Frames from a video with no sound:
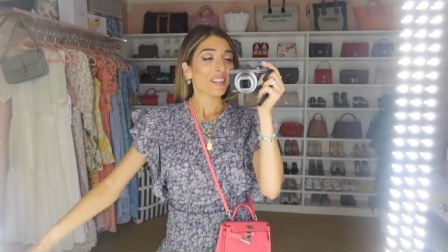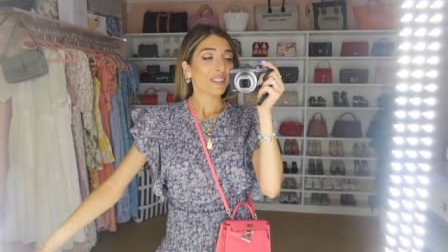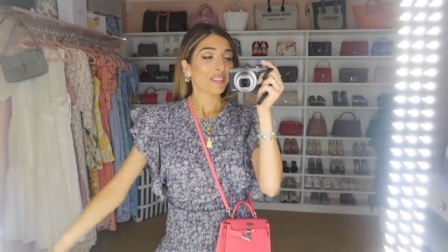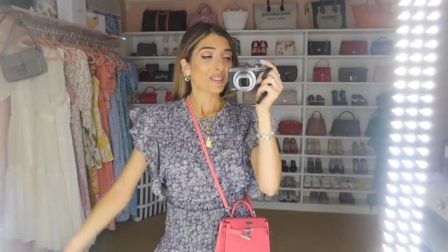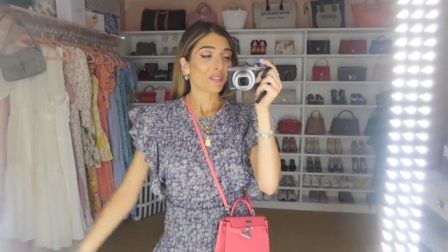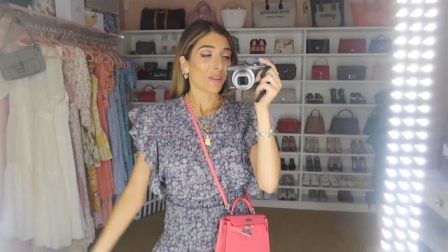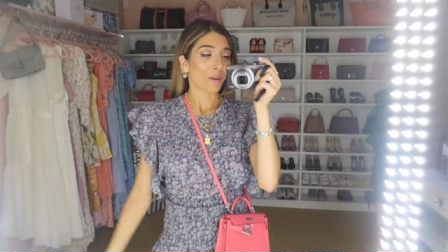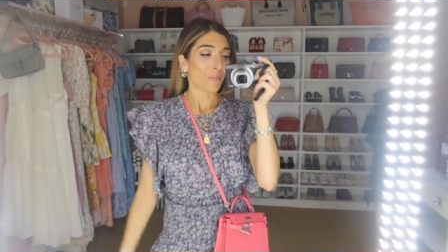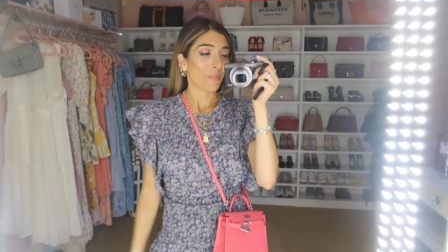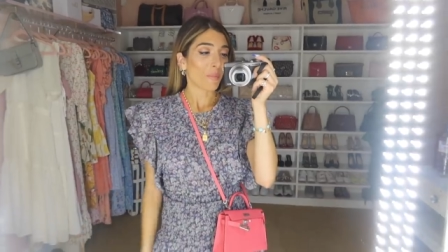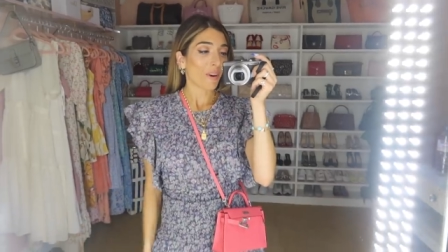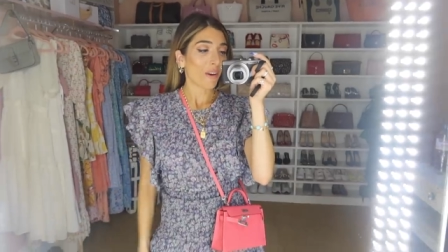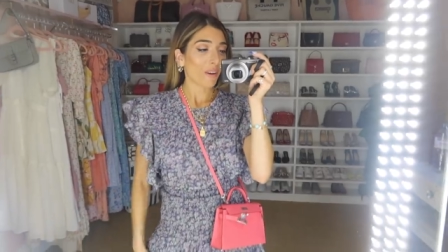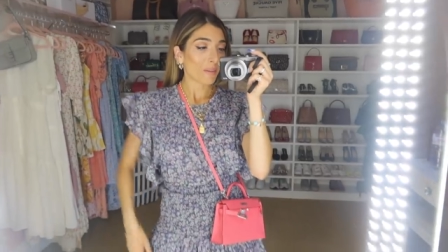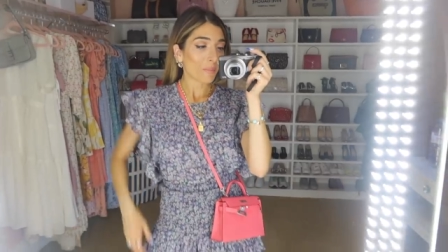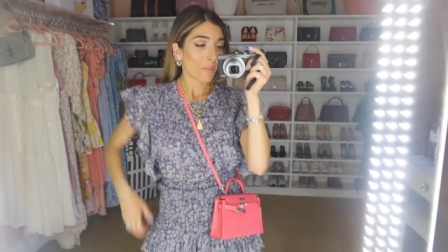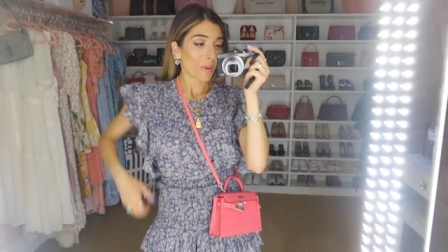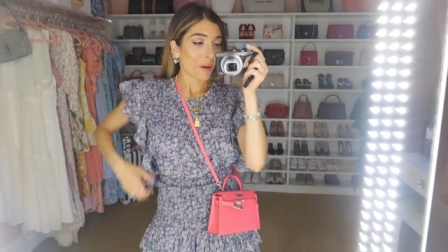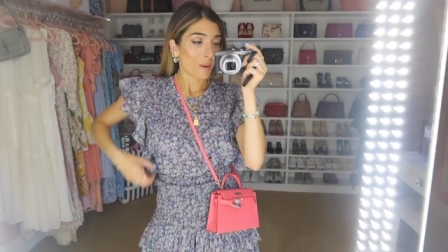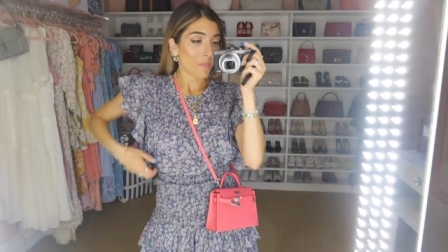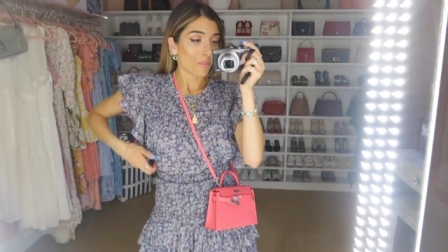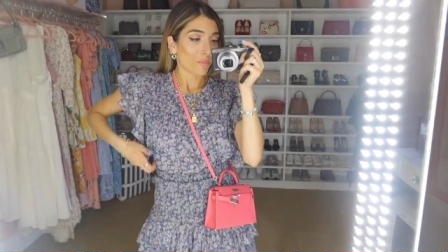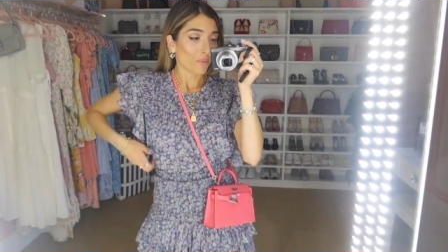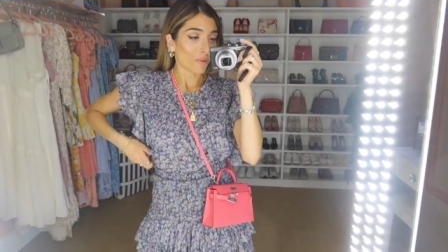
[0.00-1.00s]
So I'm wearing
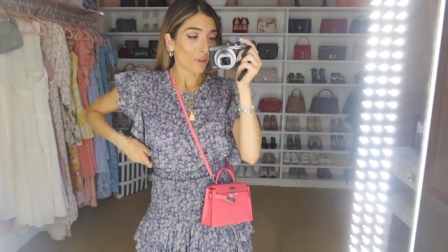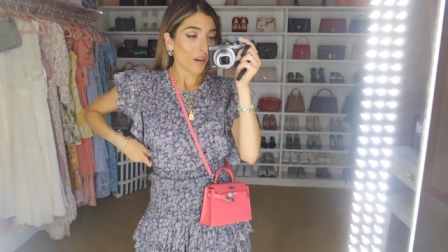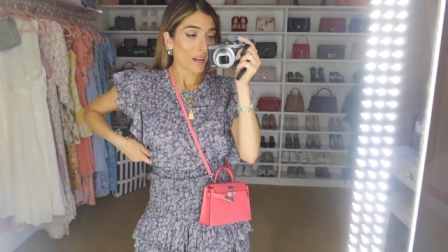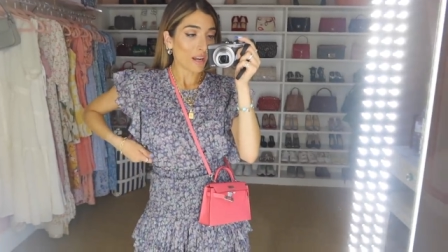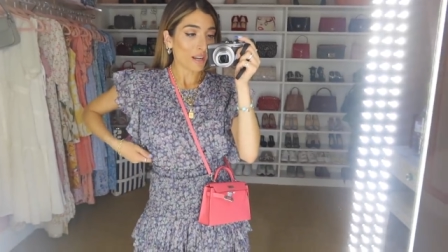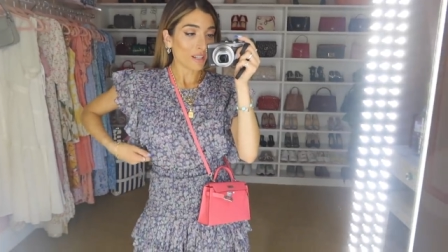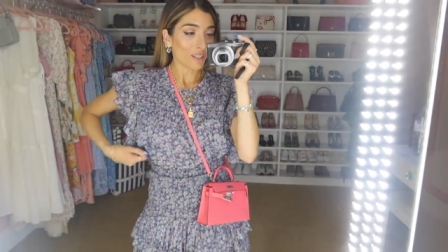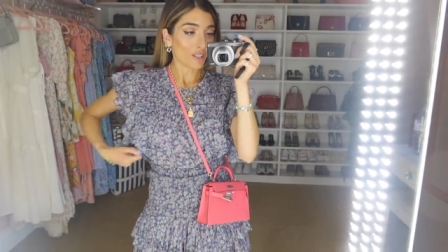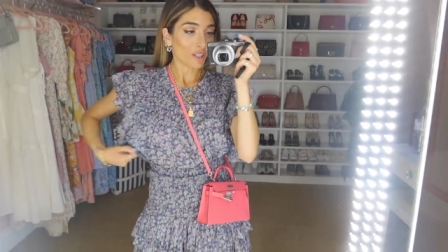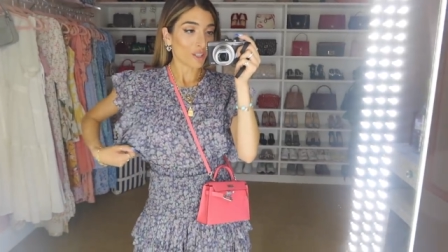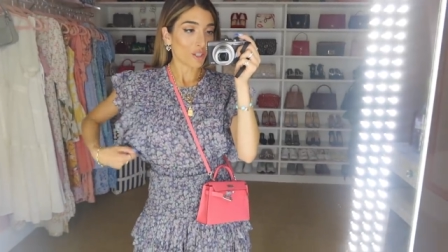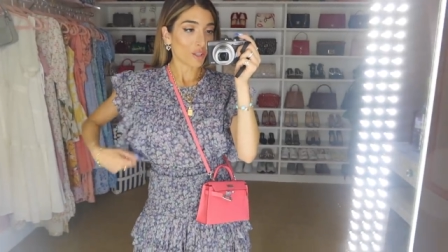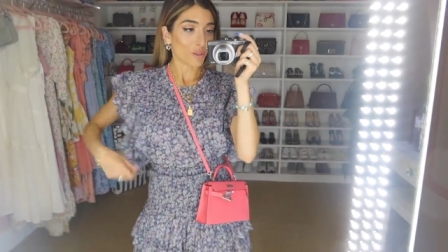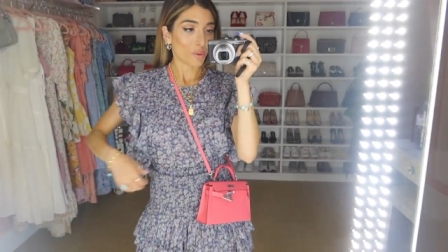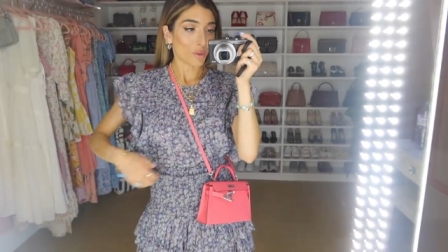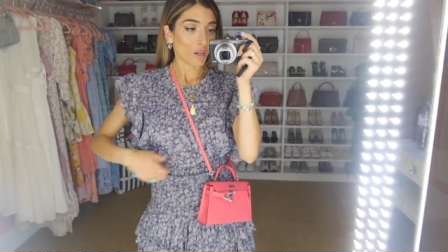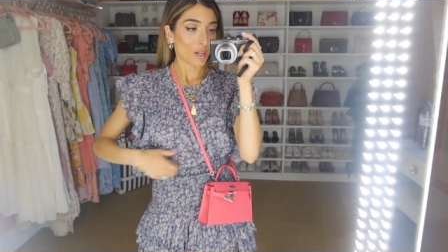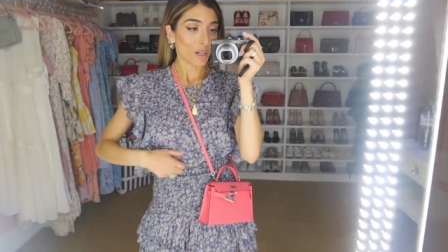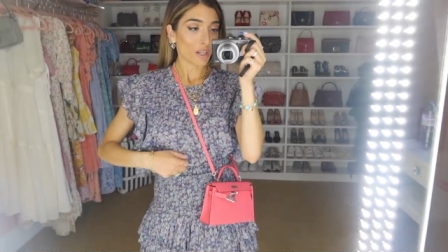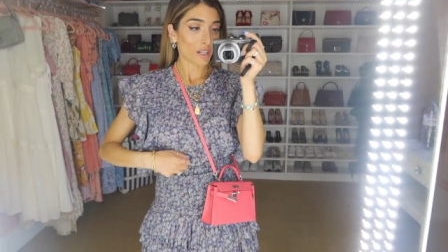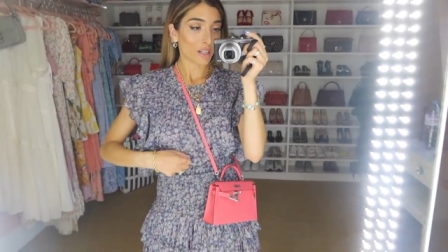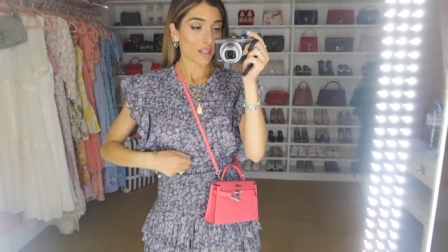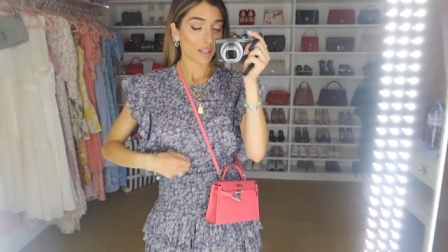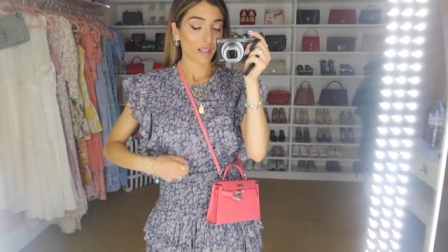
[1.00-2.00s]
my brand new
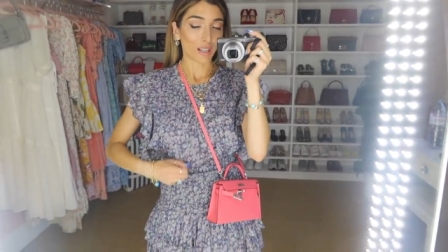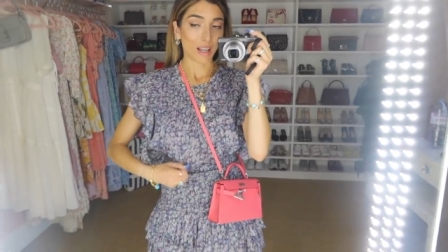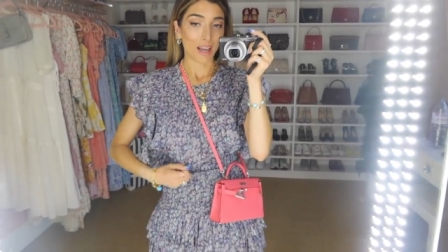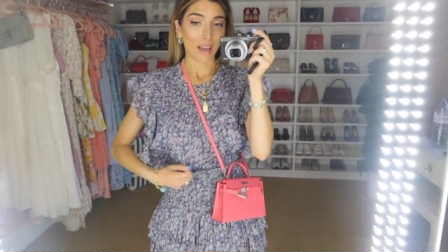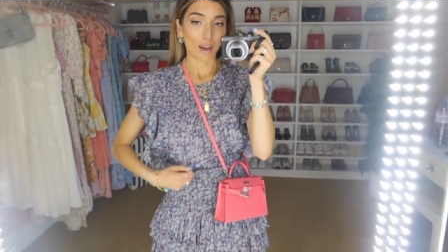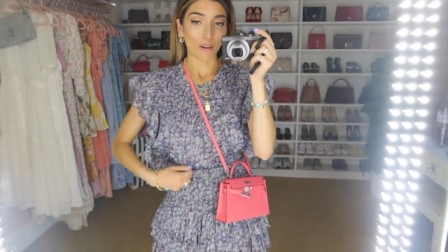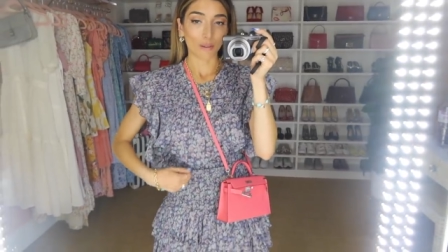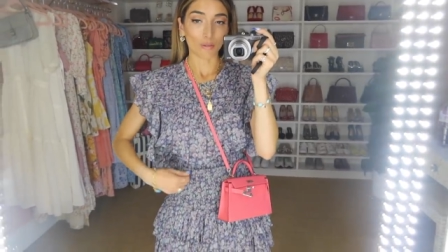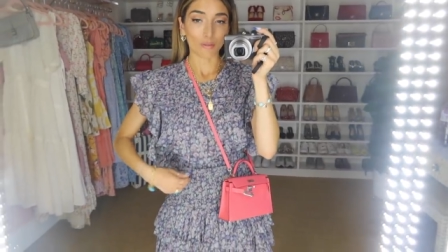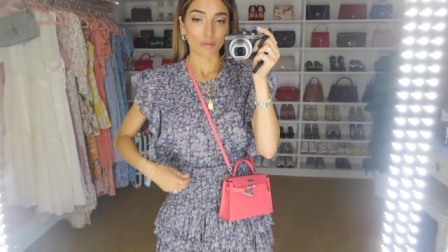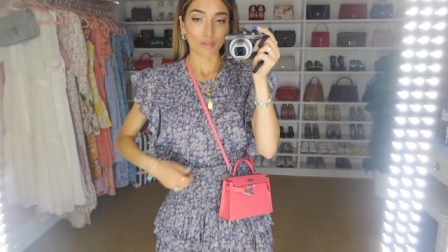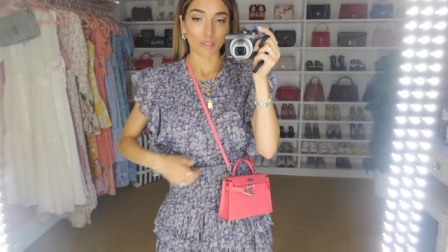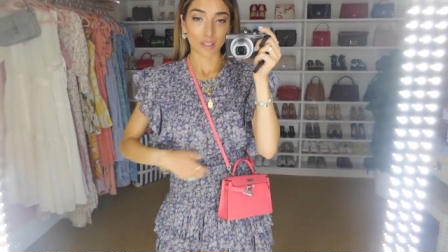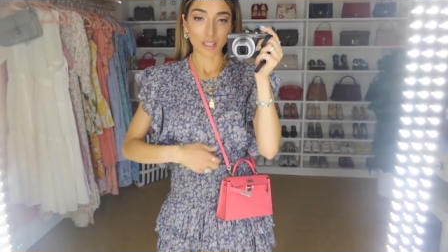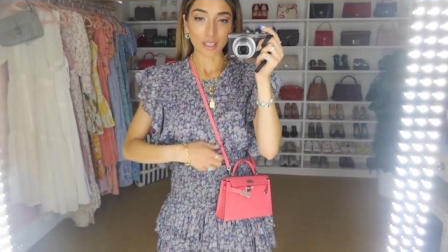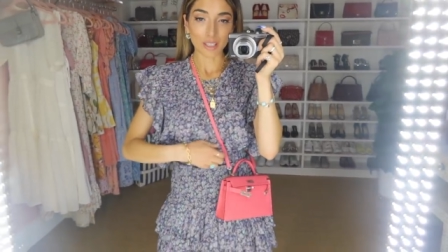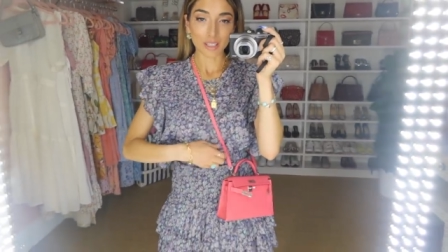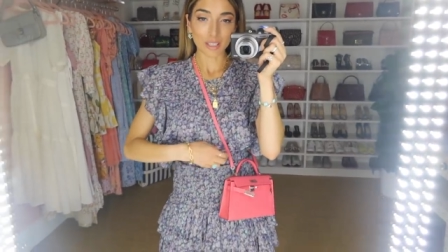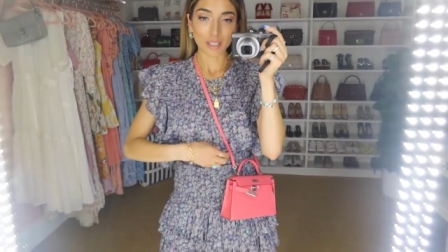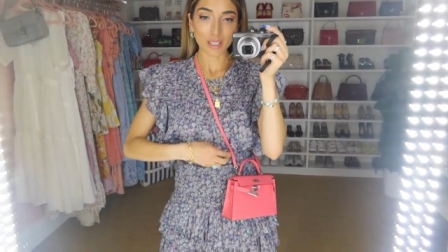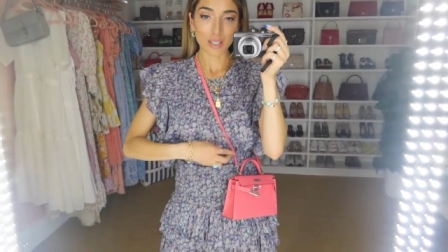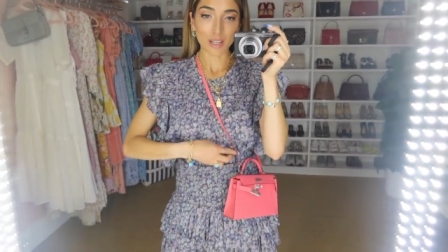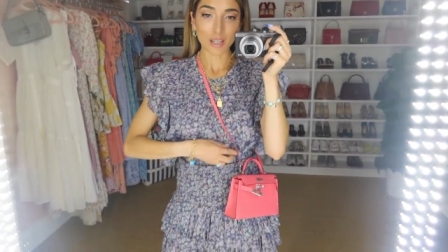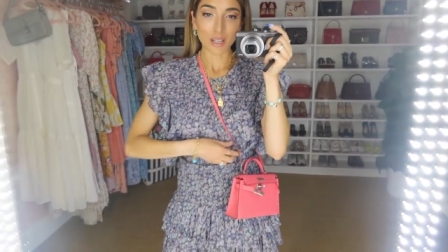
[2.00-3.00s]
little
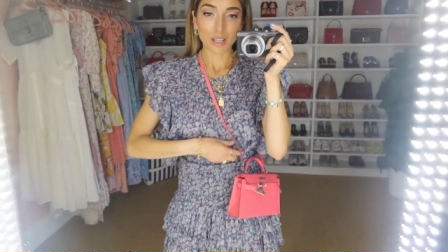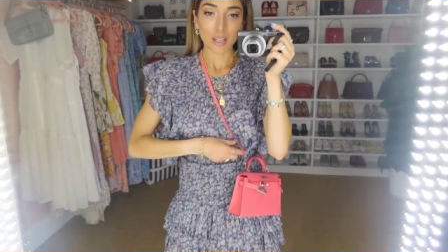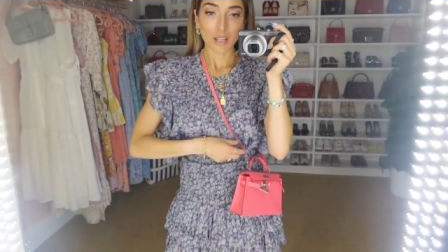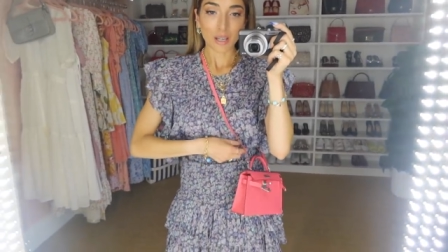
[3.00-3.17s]
outfit,